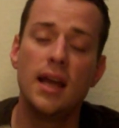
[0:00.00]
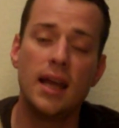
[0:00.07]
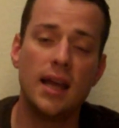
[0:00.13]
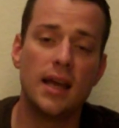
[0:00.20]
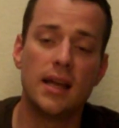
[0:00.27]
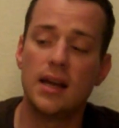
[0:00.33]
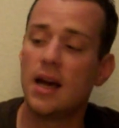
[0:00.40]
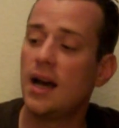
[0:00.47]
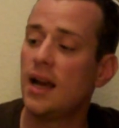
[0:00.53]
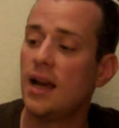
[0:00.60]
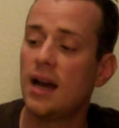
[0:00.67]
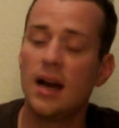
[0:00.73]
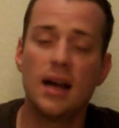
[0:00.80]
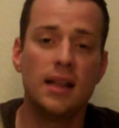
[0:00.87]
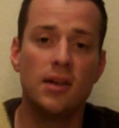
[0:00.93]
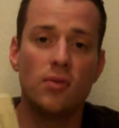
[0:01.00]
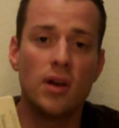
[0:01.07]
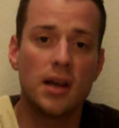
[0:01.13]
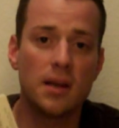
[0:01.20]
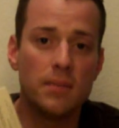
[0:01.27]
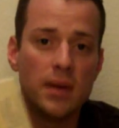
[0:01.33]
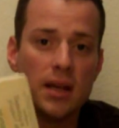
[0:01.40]
and I highly
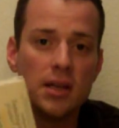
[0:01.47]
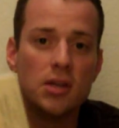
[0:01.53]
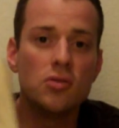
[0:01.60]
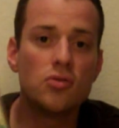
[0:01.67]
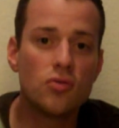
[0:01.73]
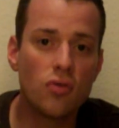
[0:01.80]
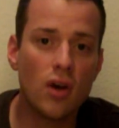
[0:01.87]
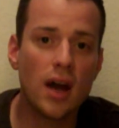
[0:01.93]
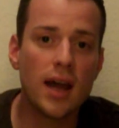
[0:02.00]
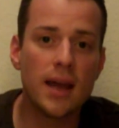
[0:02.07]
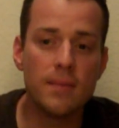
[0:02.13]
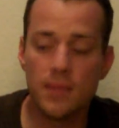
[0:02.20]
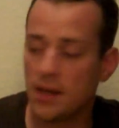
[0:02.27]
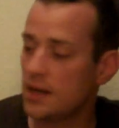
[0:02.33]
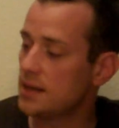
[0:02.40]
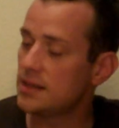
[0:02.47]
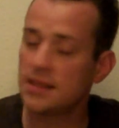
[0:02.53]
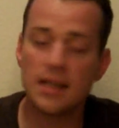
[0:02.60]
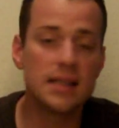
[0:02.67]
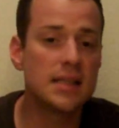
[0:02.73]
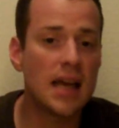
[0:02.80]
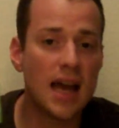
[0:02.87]
recommend you try it because since